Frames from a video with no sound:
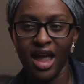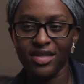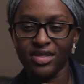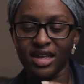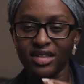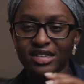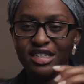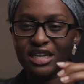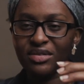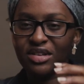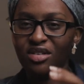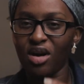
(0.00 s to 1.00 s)
And then the
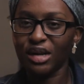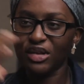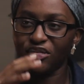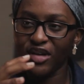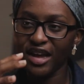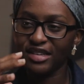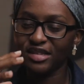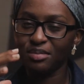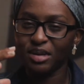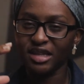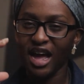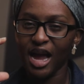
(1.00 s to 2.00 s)
TV's on his face,
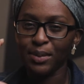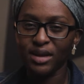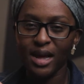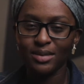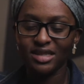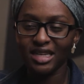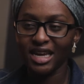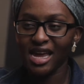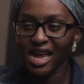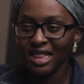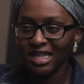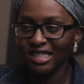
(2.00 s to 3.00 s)
but the hyperlapse
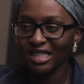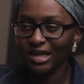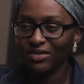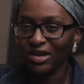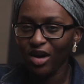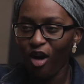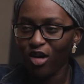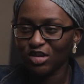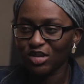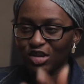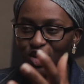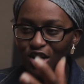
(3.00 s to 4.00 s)
in the TV
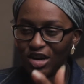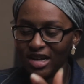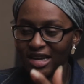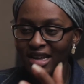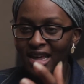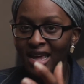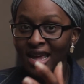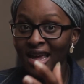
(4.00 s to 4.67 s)
also turning.